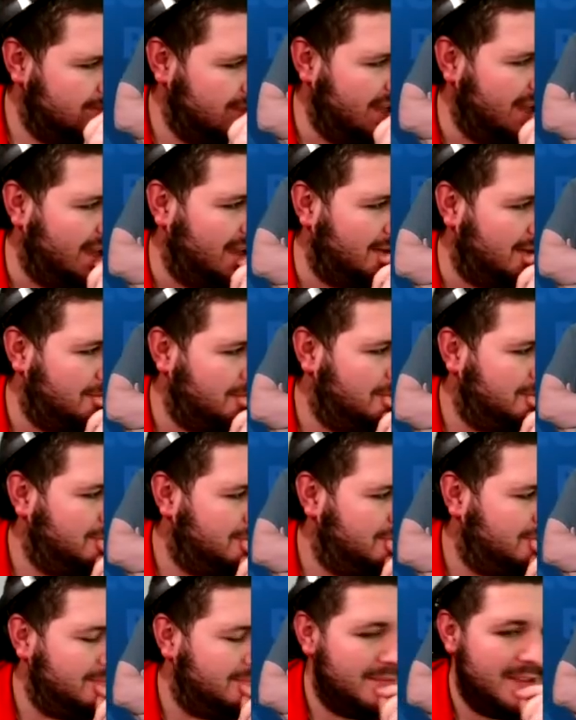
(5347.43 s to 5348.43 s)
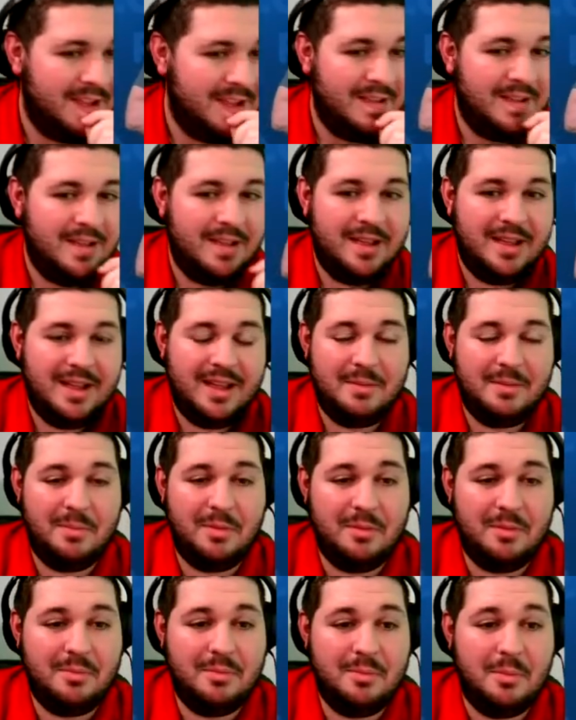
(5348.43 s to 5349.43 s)
Maybe yeah. I don't think by nearly as much as,
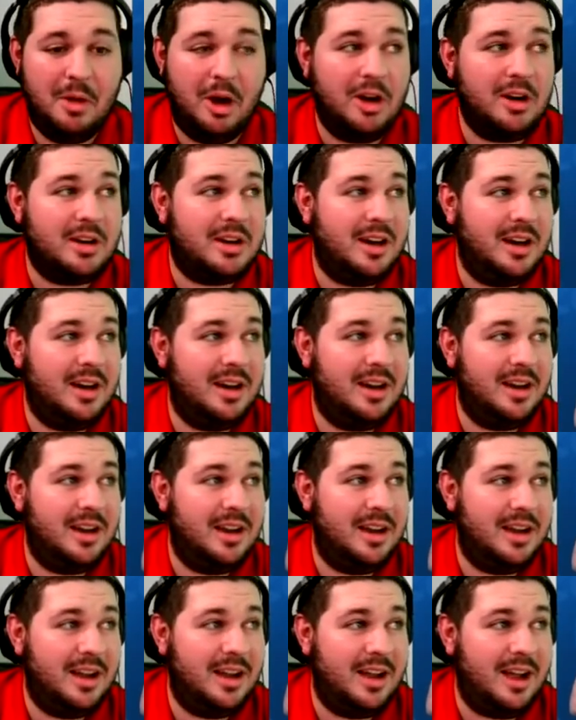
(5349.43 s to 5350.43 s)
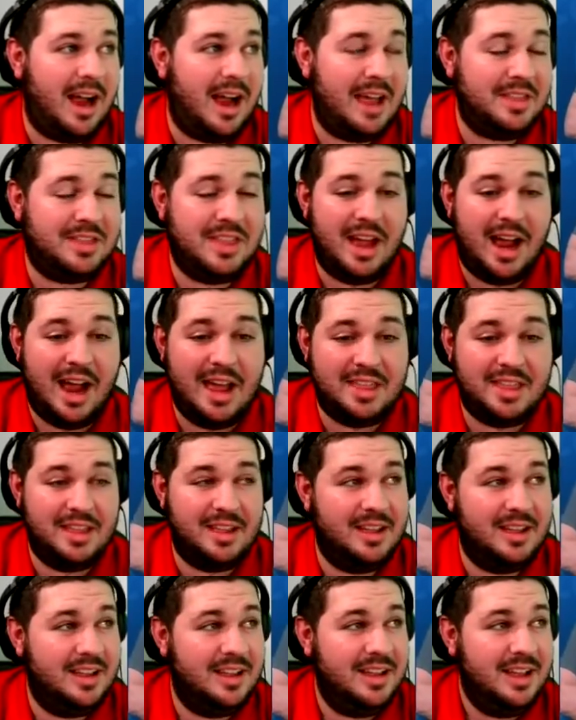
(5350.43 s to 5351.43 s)
as we Mark, want to think. I th but he I
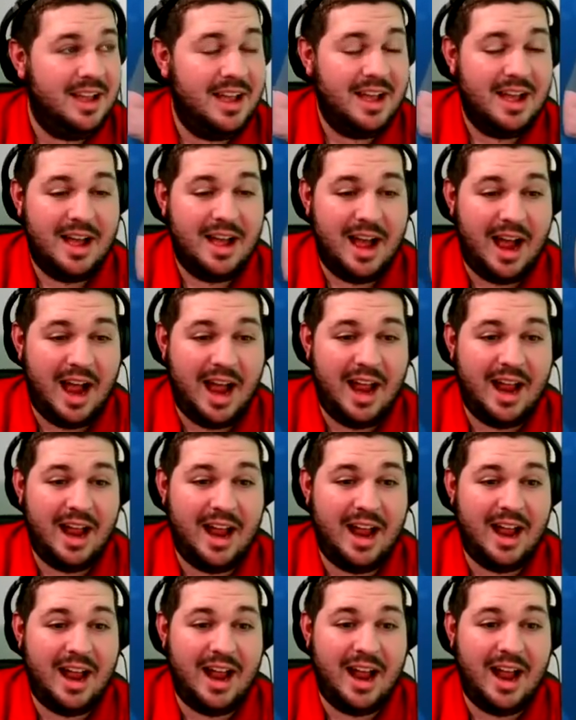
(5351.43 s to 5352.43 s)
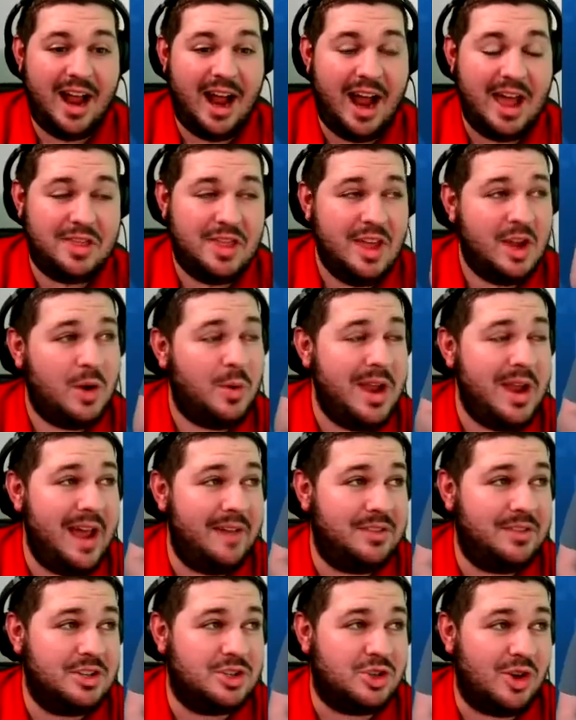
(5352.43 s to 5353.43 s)
played left tackle too, so I, I'll give it. To I think we
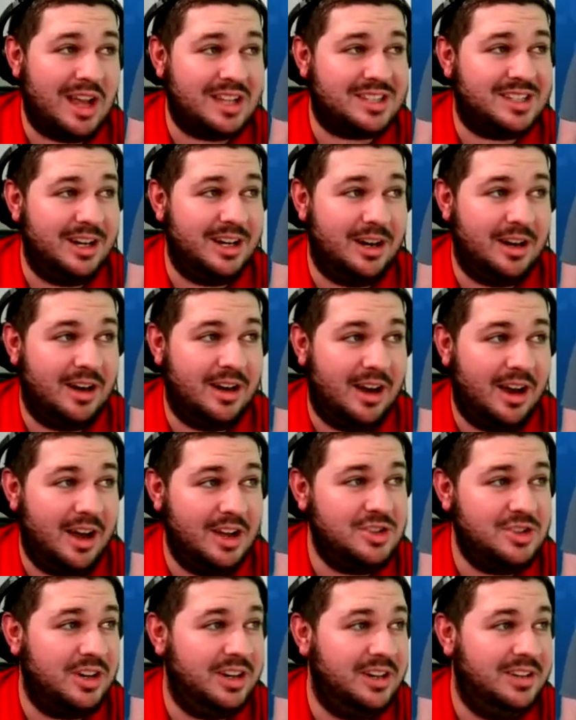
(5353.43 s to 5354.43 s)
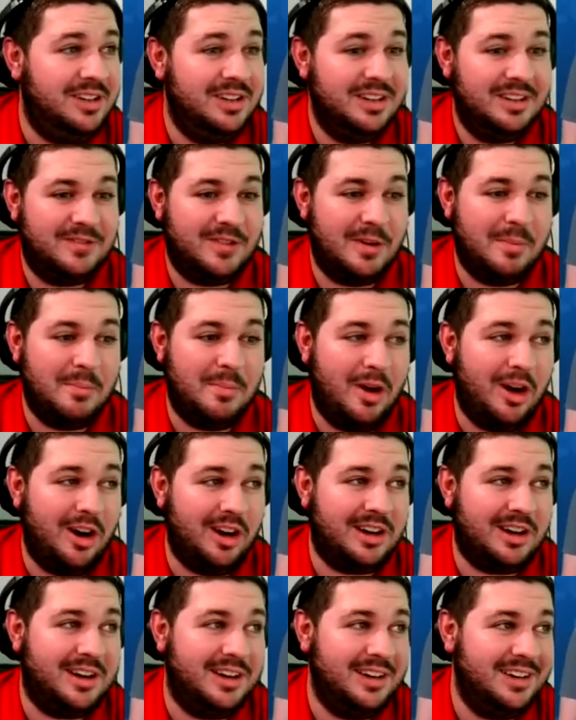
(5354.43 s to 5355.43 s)
have the dress here. Hundred from
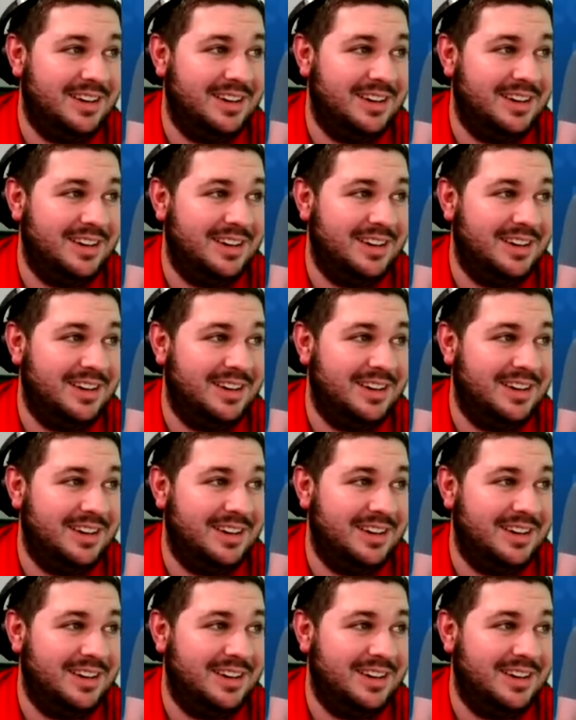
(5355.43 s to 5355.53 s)
Mark.